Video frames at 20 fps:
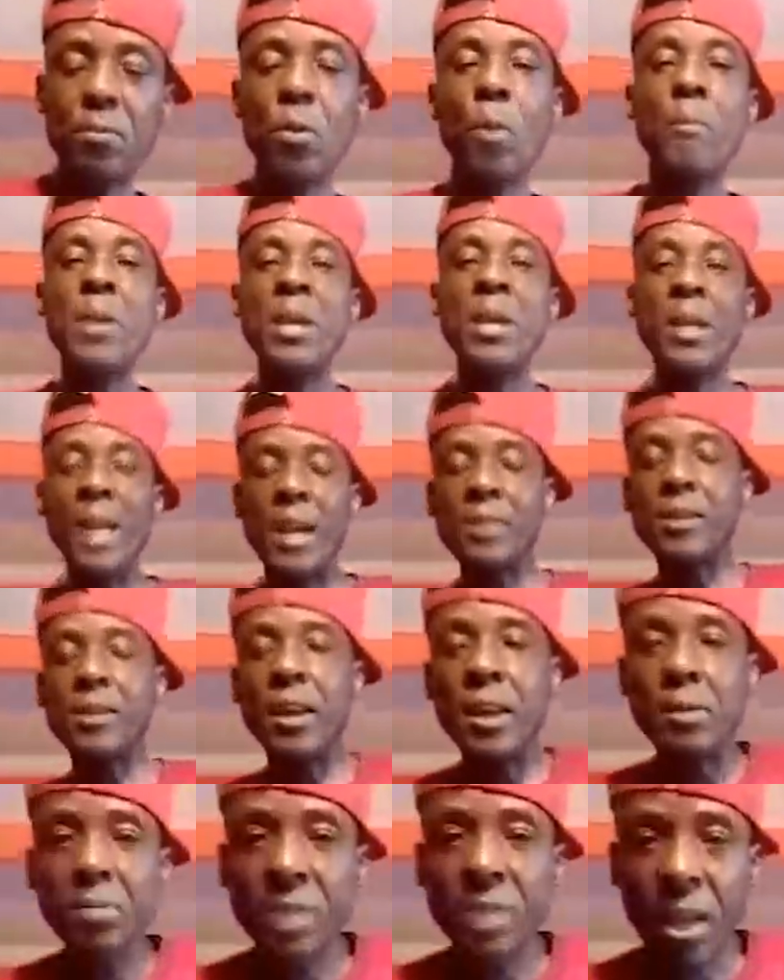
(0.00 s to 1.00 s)
But me glad
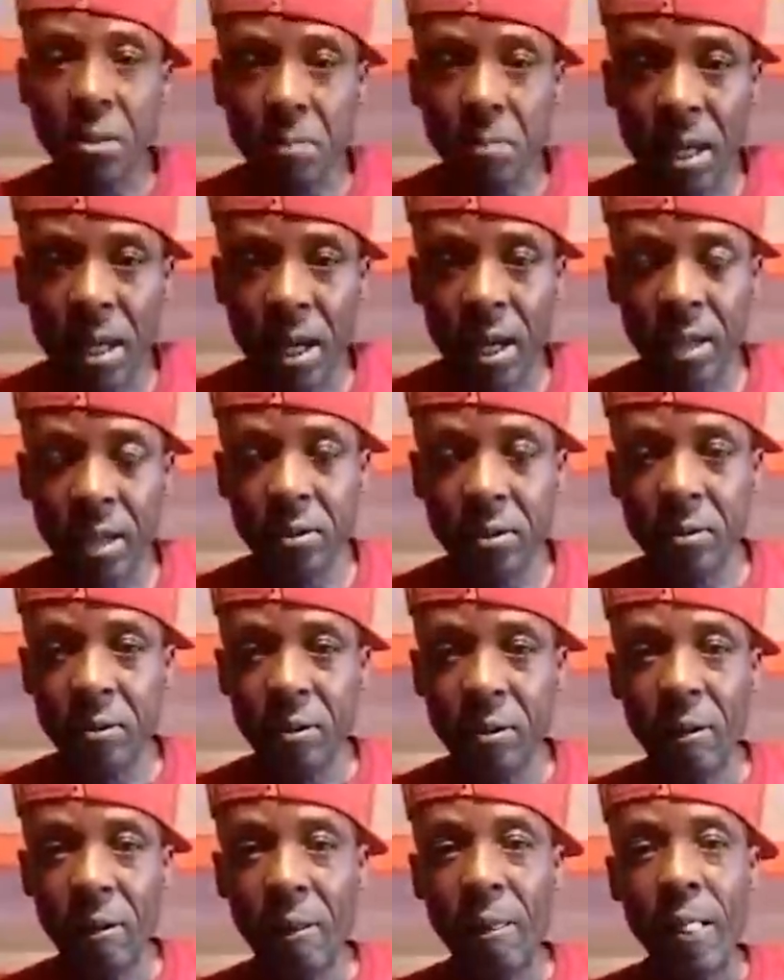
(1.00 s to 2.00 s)
say him take me on
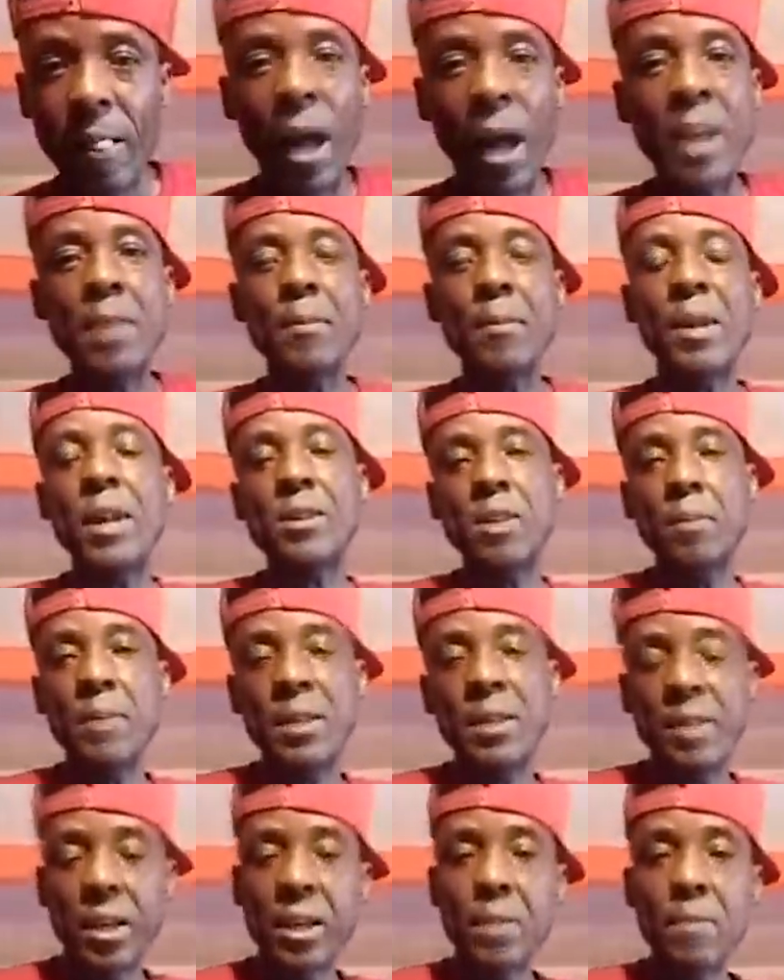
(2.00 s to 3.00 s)
and him glad say
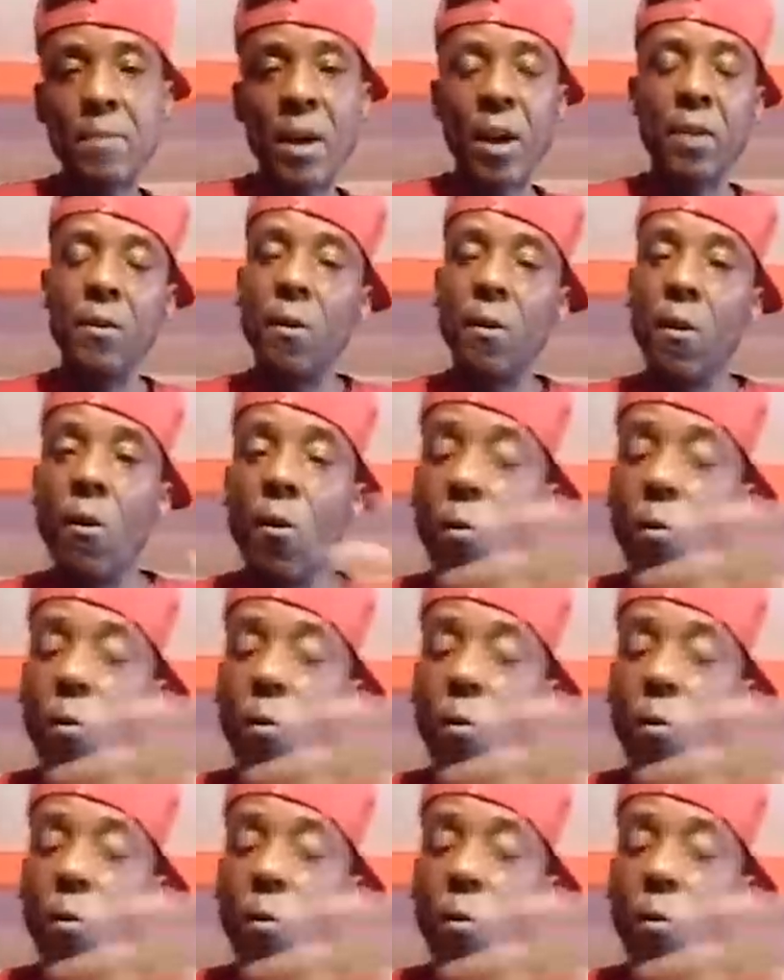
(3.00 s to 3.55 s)
me take him on.